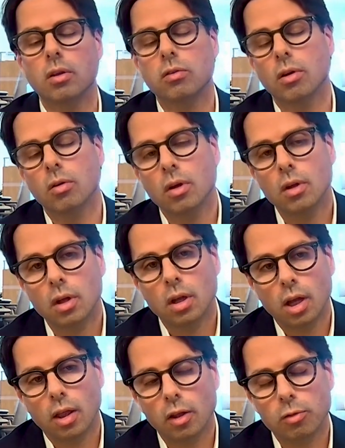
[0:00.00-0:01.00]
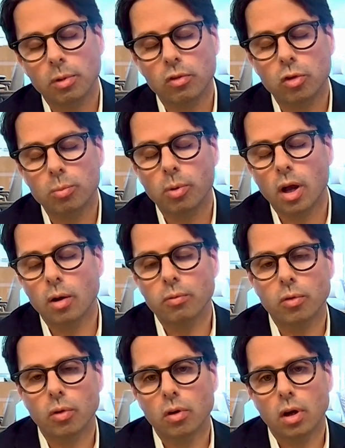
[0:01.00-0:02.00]
So I think it's been super
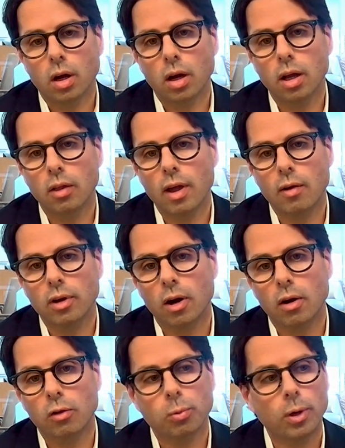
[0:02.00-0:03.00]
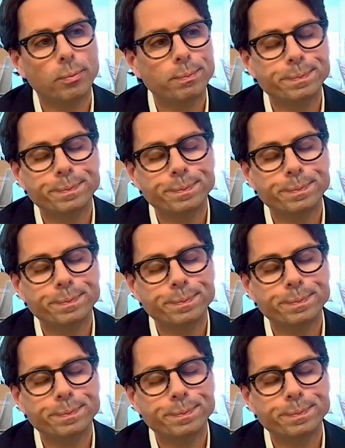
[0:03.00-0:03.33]
helpful in that regard as well.